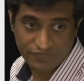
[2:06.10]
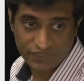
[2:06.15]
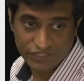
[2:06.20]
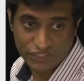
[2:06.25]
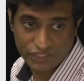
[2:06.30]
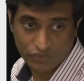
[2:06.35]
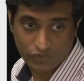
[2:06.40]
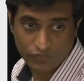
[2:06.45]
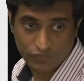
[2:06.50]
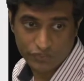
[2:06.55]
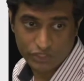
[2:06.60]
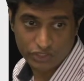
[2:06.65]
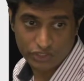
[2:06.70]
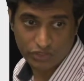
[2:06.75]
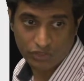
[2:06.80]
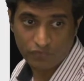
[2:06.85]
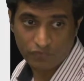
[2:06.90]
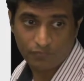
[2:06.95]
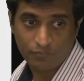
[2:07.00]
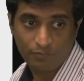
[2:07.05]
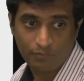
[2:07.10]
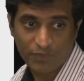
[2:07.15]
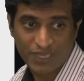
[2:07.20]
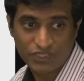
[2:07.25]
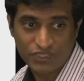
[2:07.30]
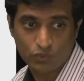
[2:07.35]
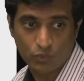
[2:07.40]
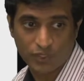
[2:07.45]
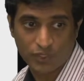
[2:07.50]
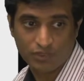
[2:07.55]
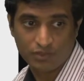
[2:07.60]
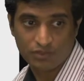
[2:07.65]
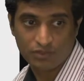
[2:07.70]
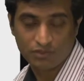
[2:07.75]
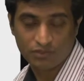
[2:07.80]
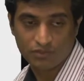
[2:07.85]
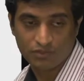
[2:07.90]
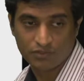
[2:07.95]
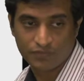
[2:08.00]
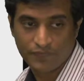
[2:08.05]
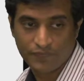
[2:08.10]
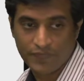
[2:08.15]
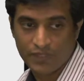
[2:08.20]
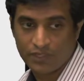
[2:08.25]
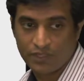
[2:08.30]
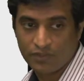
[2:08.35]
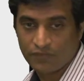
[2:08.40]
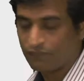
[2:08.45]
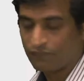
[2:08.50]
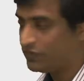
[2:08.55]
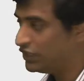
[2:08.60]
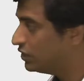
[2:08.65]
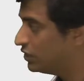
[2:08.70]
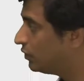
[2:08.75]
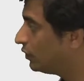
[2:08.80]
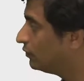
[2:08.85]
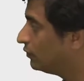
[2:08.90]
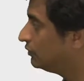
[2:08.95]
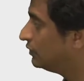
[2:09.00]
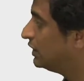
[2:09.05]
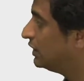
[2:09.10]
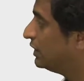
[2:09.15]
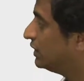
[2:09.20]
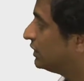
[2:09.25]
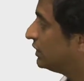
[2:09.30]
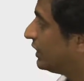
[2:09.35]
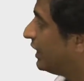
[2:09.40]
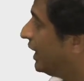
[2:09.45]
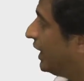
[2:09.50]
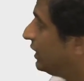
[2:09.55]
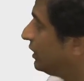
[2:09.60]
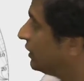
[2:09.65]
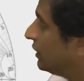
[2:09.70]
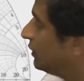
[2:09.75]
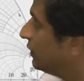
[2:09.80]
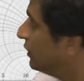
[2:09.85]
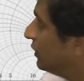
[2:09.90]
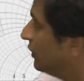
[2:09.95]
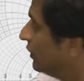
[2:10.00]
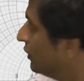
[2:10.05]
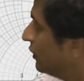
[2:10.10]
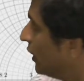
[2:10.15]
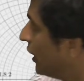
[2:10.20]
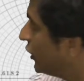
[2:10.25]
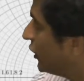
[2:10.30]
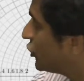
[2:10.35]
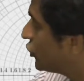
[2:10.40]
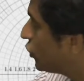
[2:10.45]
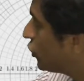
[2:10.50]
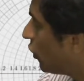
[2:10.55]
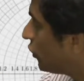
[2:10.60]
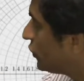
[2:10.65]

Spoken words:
is the reflection coefficient of +1. We know that a